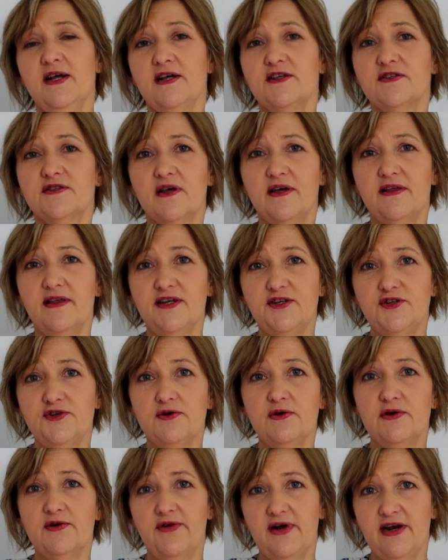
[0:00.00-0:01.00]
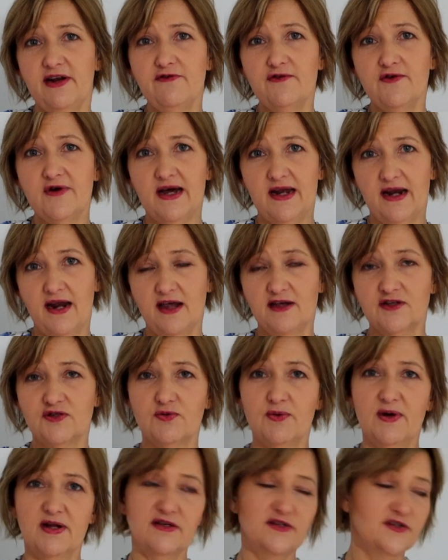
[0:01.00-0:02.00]
so that you're ready for our
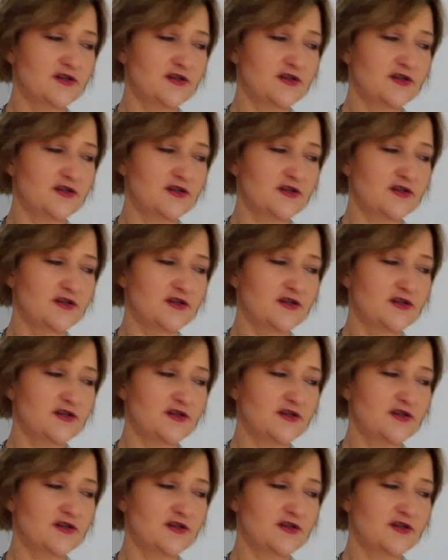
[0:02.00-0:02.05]
next one.